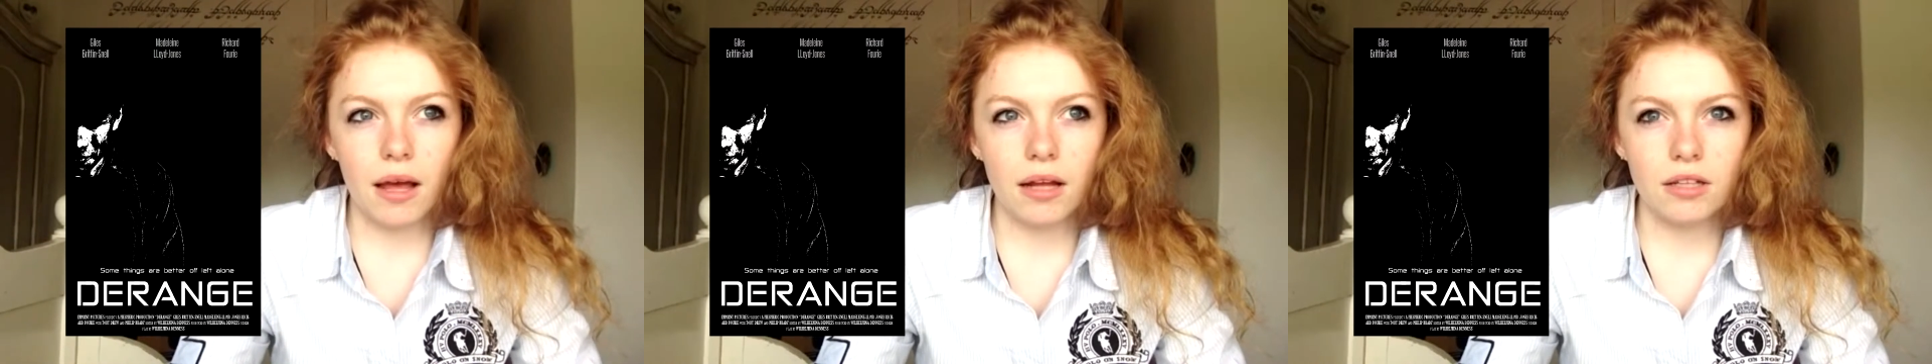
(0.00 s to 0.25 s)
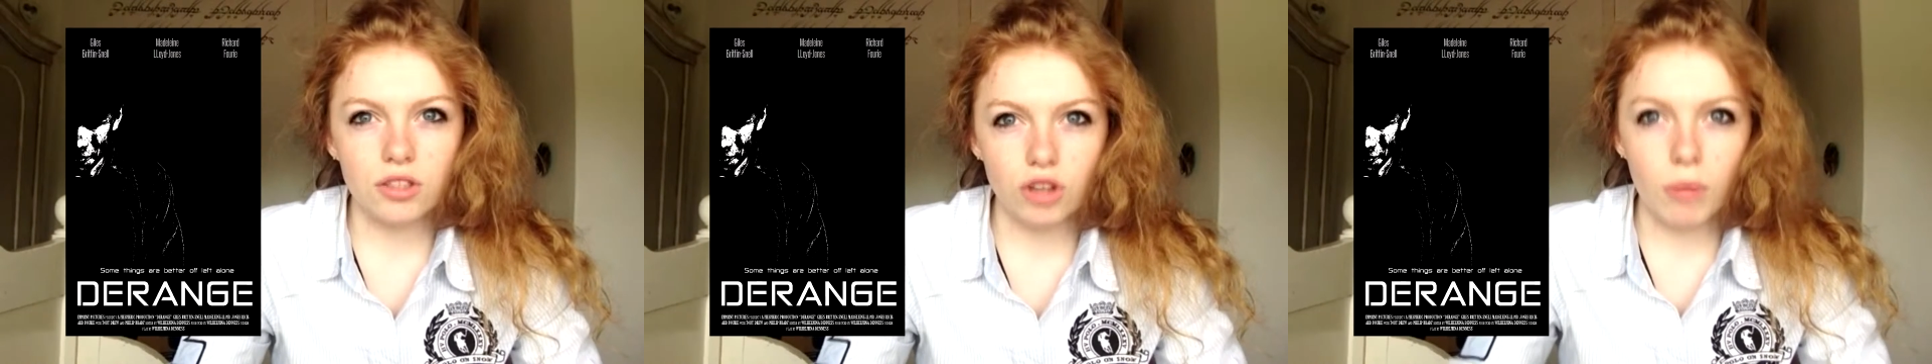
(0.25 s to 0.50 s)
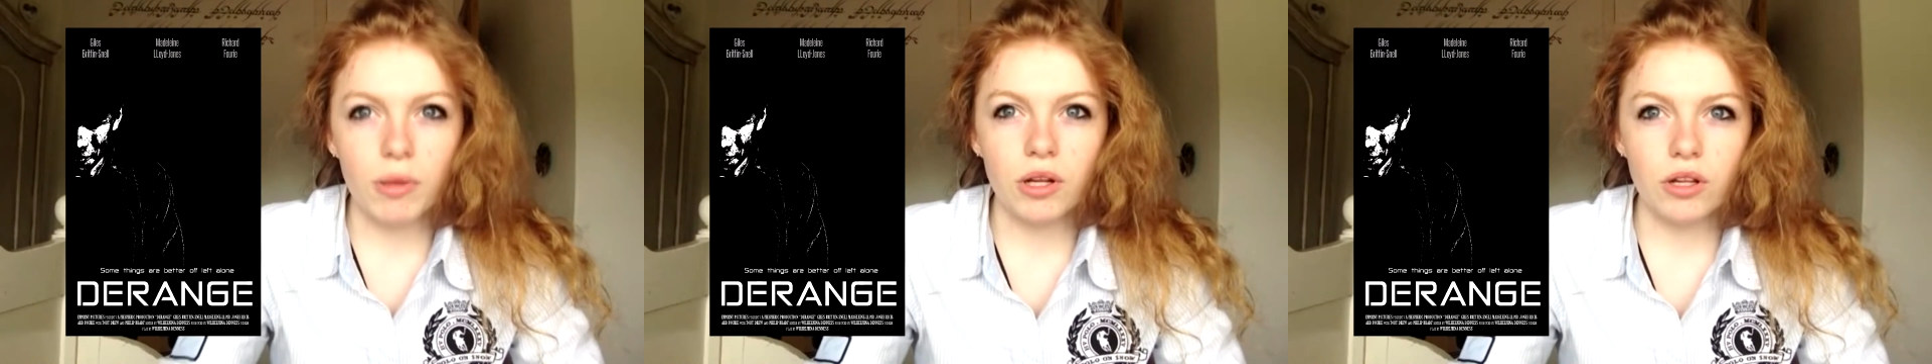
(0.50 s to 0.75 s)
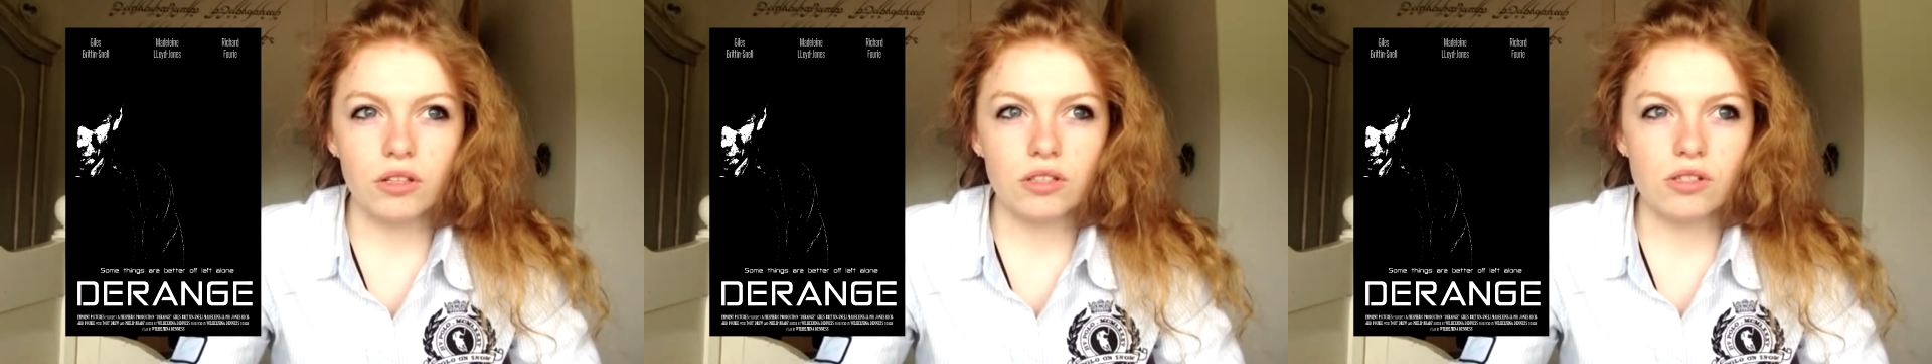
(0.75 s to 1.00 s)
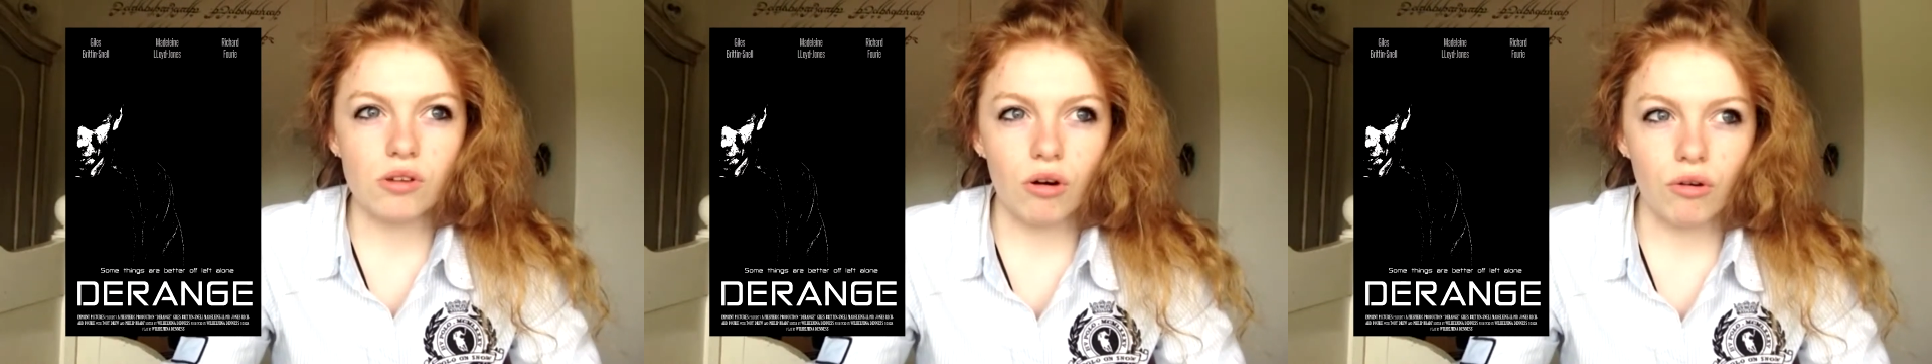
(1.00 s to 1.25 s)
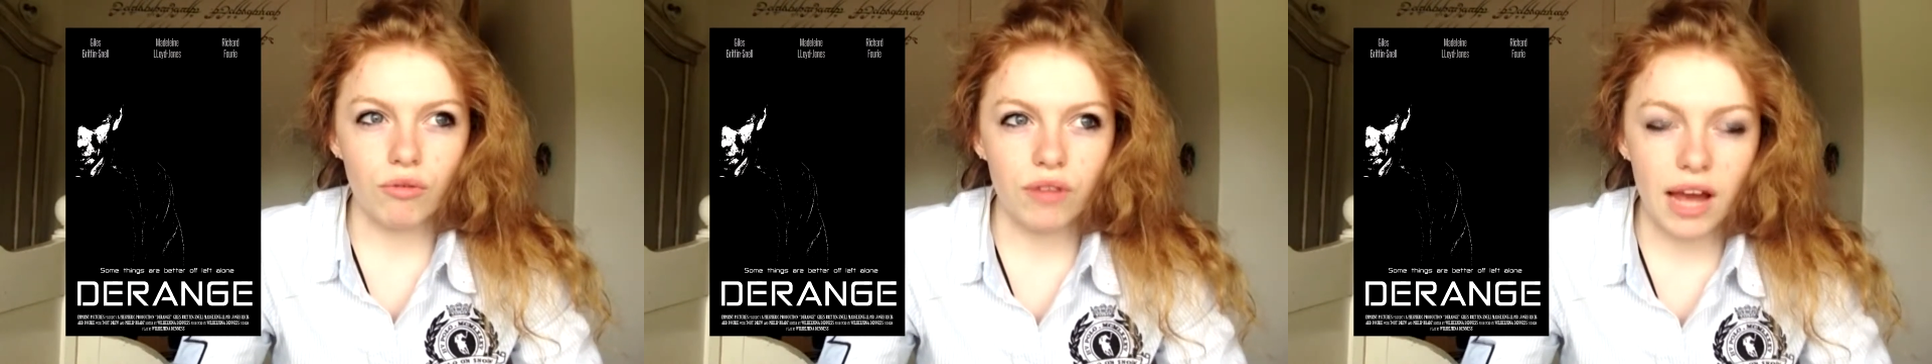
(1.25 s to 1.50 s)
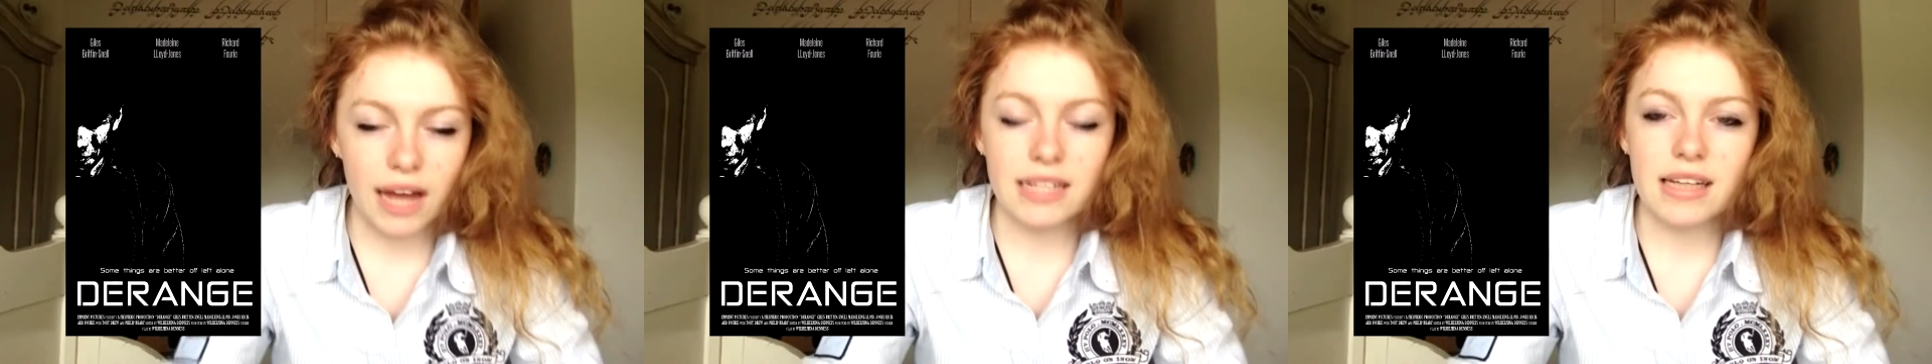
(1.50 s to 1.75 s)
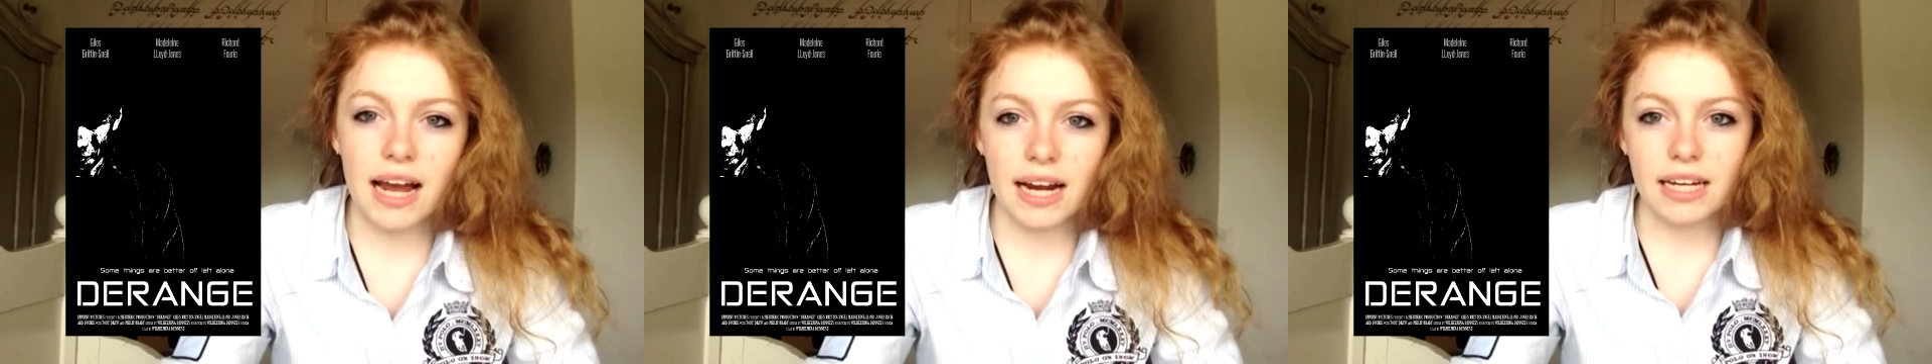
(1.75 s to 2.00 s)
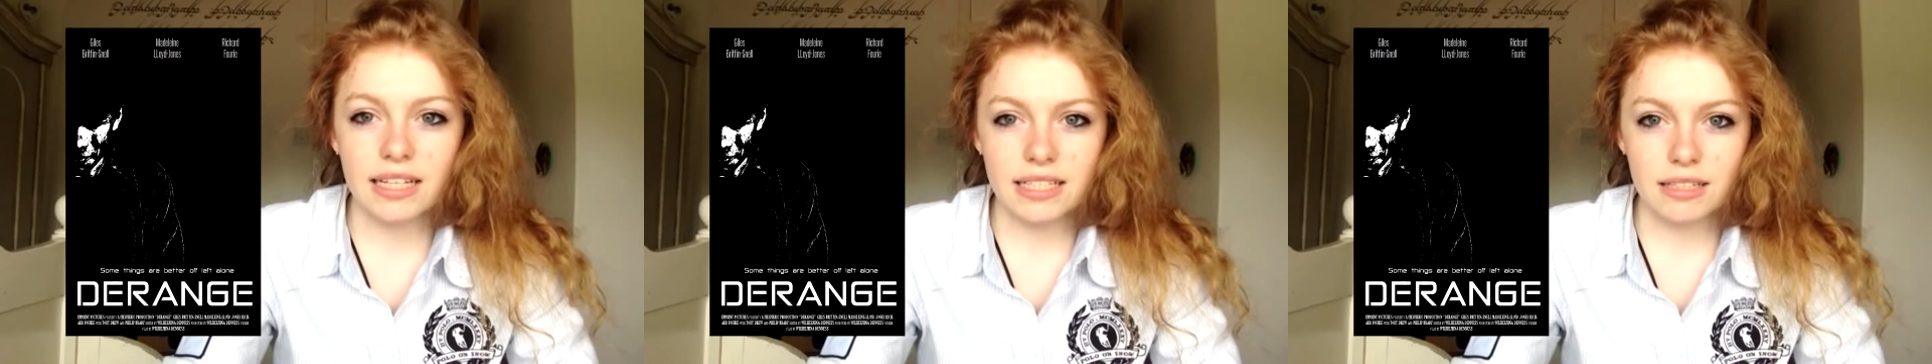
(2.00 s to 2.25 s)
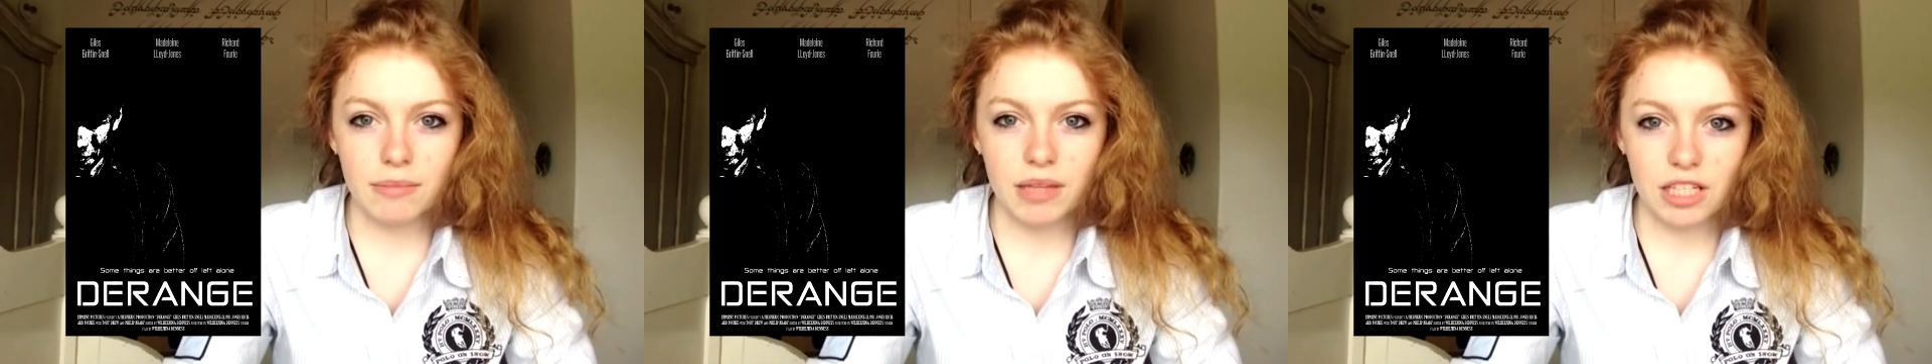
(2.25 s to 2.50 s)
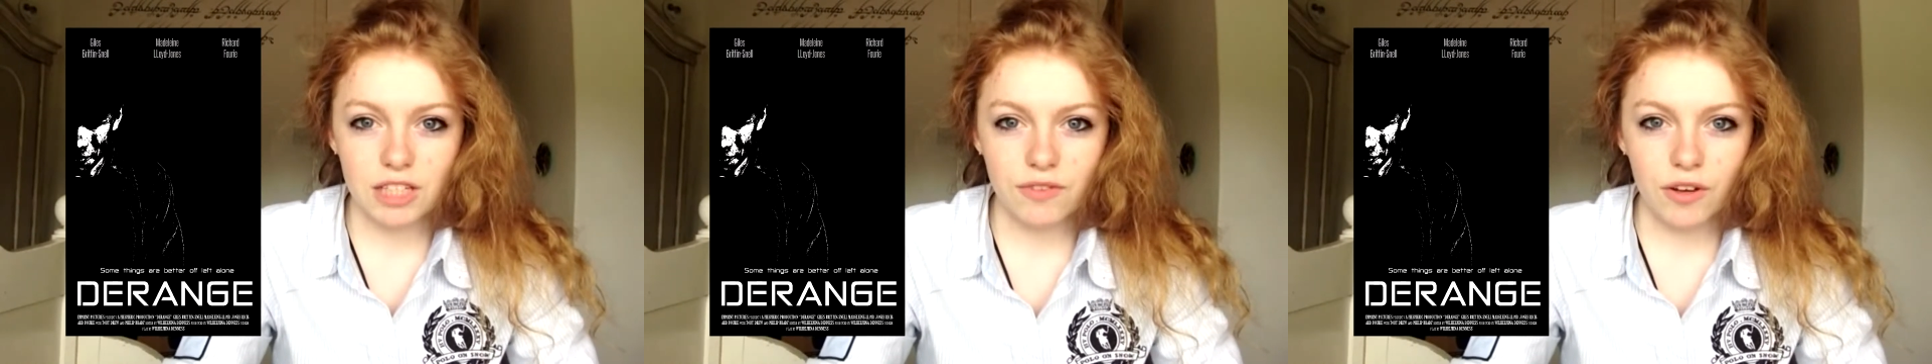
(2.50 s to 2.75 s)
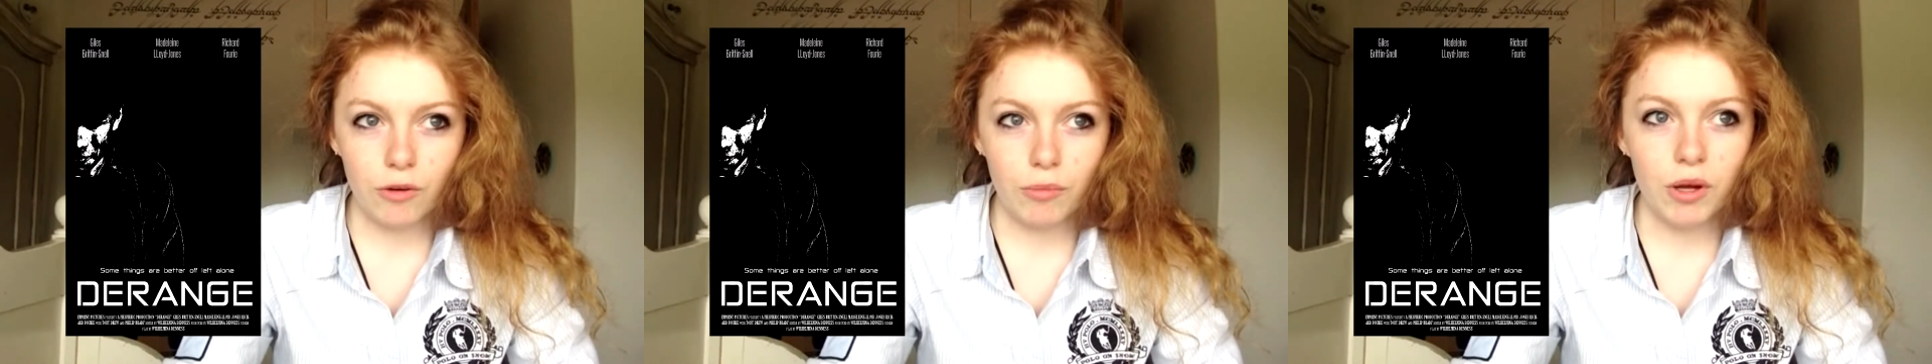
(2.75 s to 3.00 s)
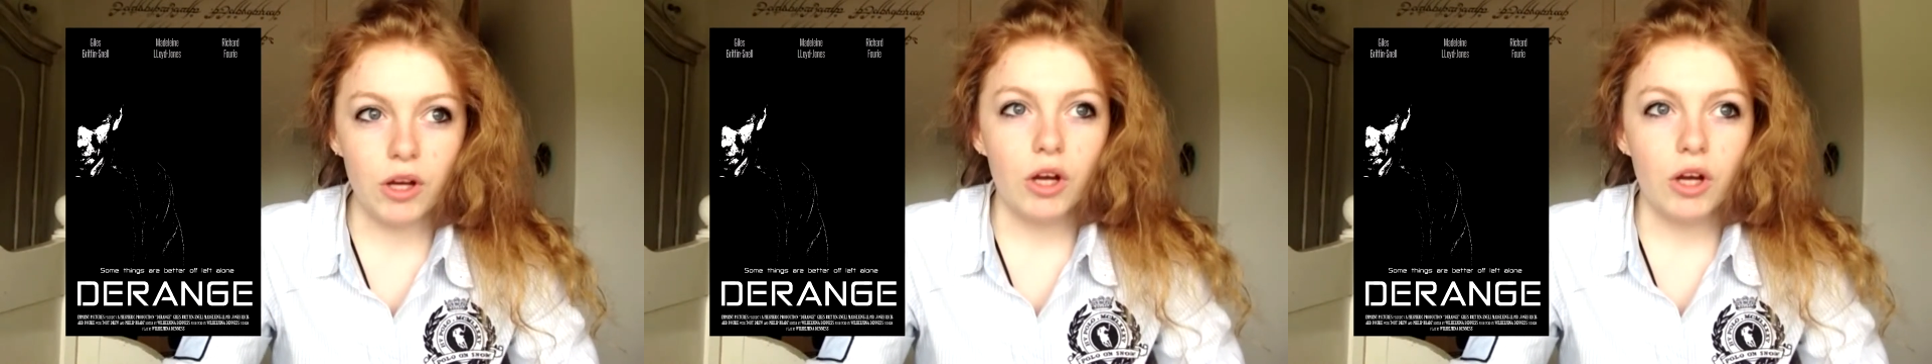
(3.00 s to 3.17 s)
dominance of the antagonism in this film,